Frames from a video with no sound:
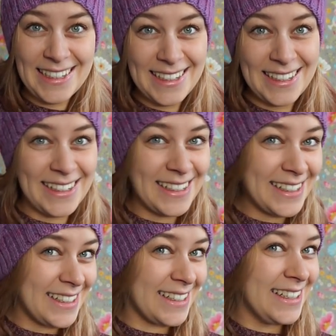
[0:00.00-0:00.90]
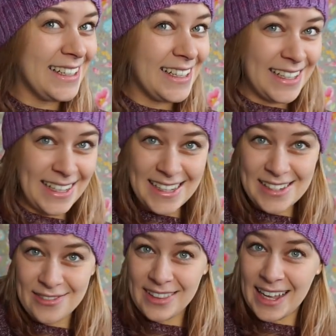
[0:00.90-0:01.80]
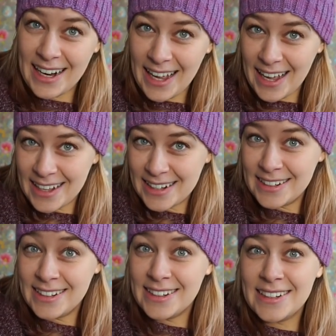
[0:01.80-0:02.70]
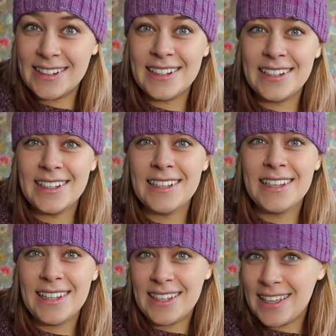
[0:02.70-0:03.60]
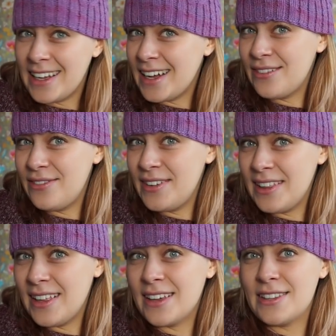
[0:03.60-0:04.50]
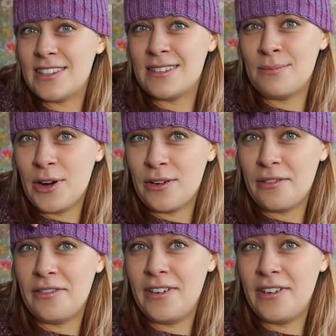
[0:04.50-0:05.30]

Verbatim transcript: It's a flat hat. I feel like a Smurf,